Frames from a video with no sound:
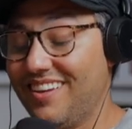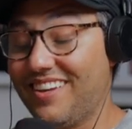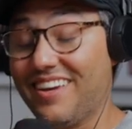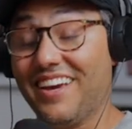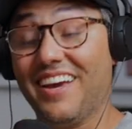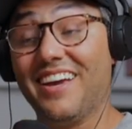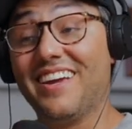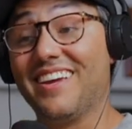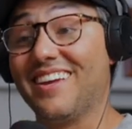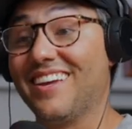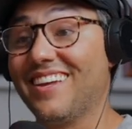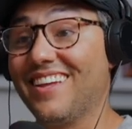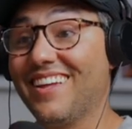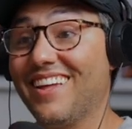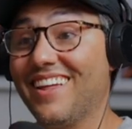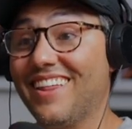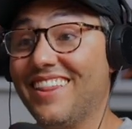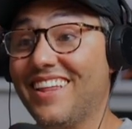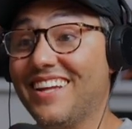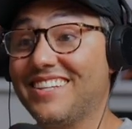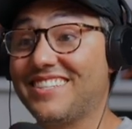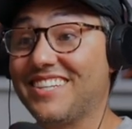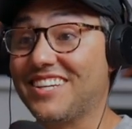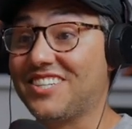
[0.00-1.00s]
Okay,
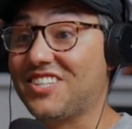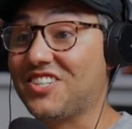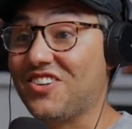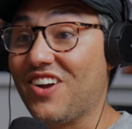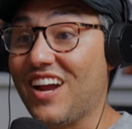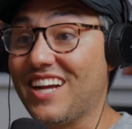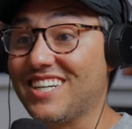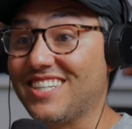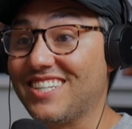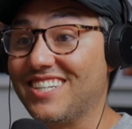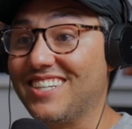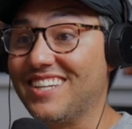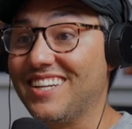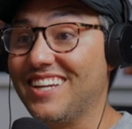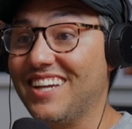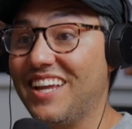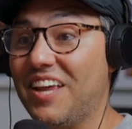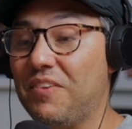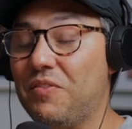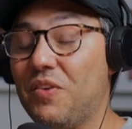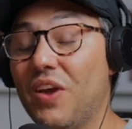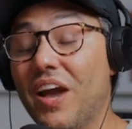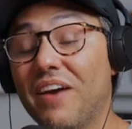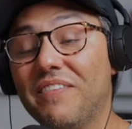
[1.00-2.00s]
that's Extraction.
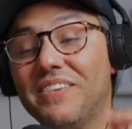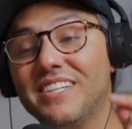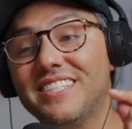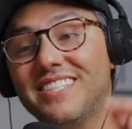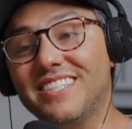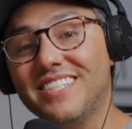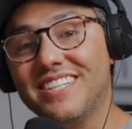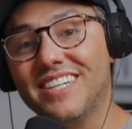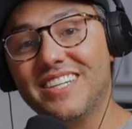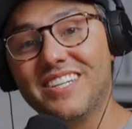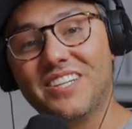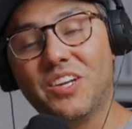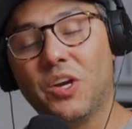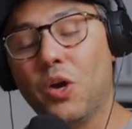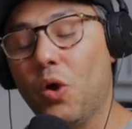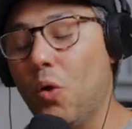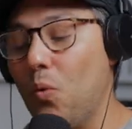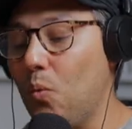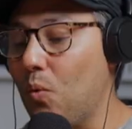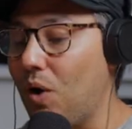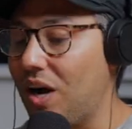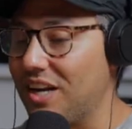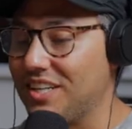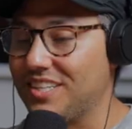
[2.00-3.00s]
If you haven't seen it,
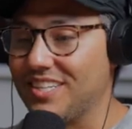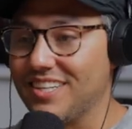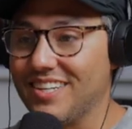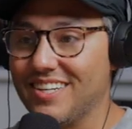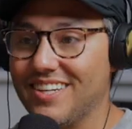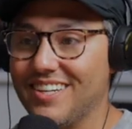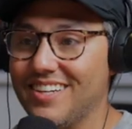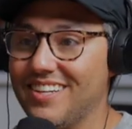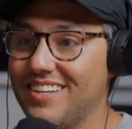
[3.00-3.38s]
go watch it.